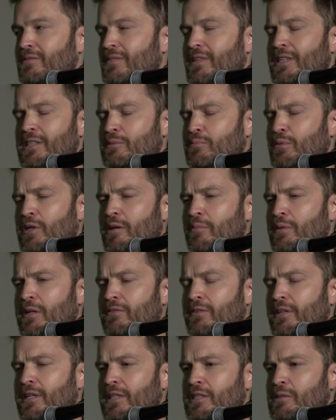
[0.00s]

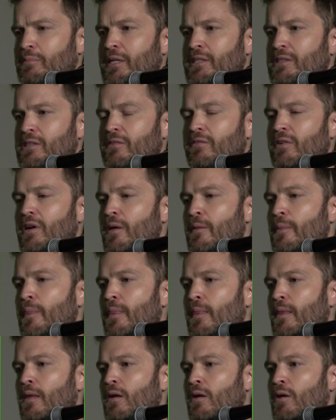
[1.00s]
prohibitively expensive.
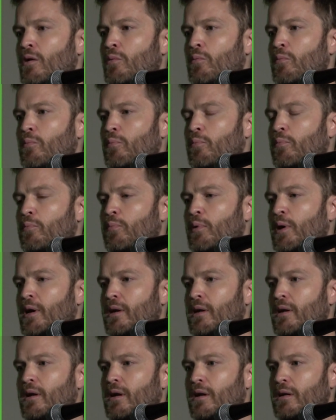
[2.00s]
But
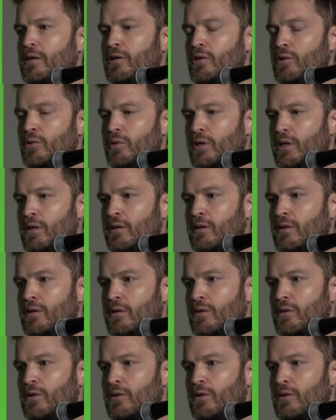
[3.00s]
you can